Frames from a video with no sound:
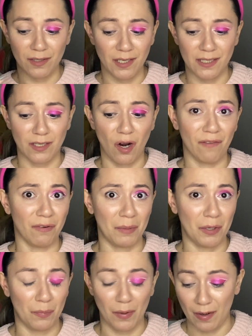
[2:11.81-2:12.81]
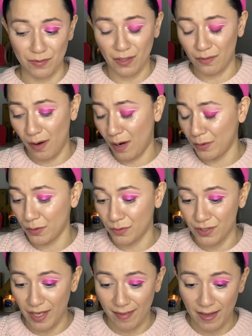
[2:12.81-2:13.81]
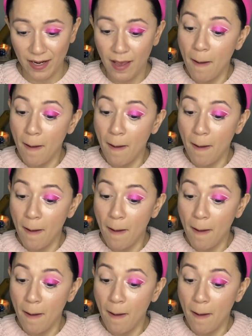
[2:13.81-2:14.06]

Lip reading: it's hard for me to pronounce. I don't know how you'd say that.